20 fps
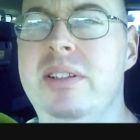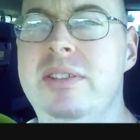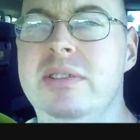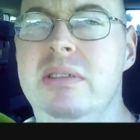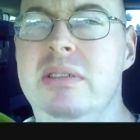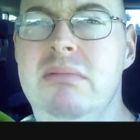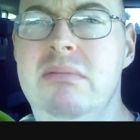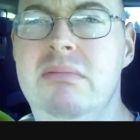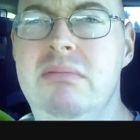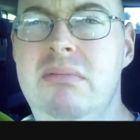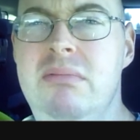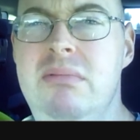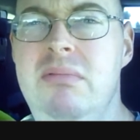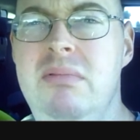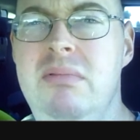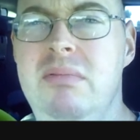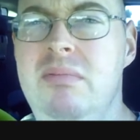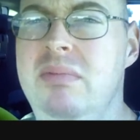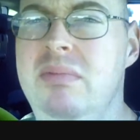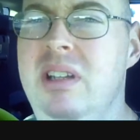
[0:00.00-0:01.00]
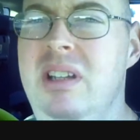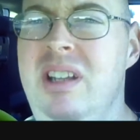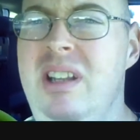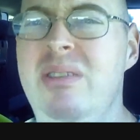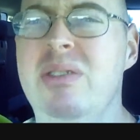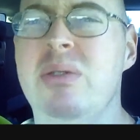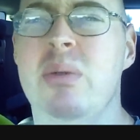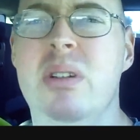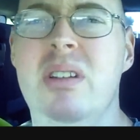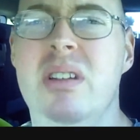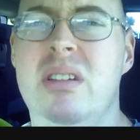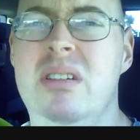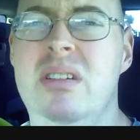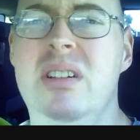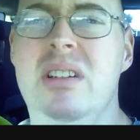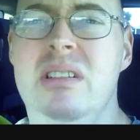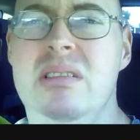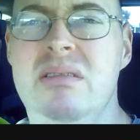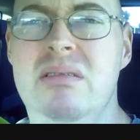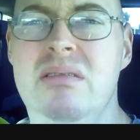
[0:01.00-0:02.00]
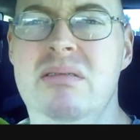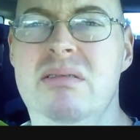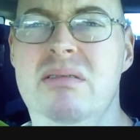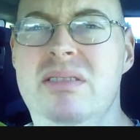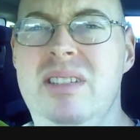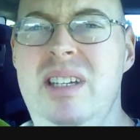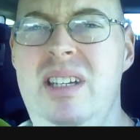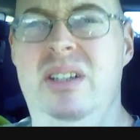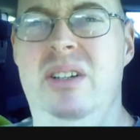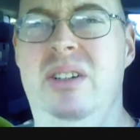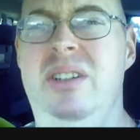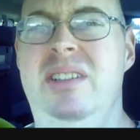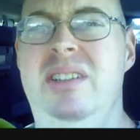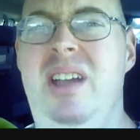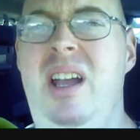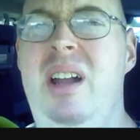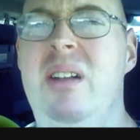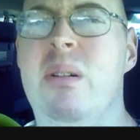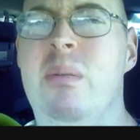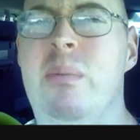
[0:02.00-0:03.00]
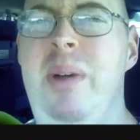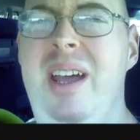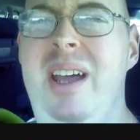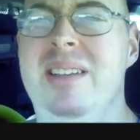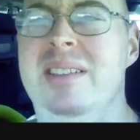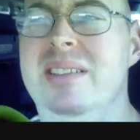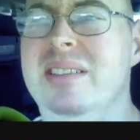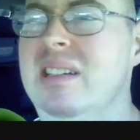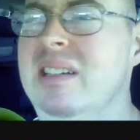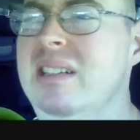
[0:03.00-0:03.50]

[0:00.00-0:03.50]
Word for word: pretzel. And that was really good. Is that a good sign or a bad